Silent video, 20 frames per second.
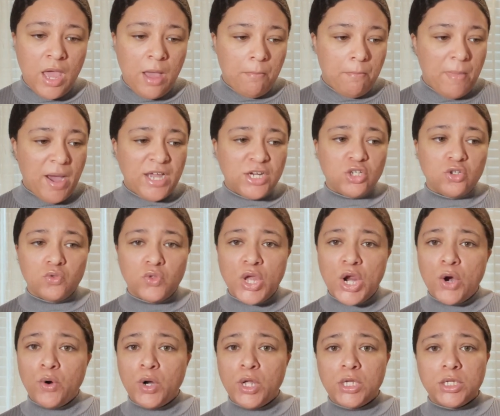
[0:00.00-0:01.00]
Mind you,
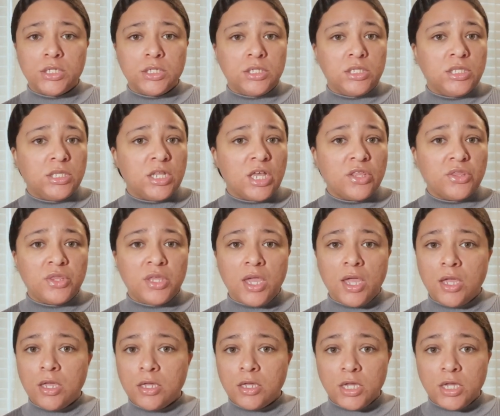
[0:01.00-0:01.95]
there is nothing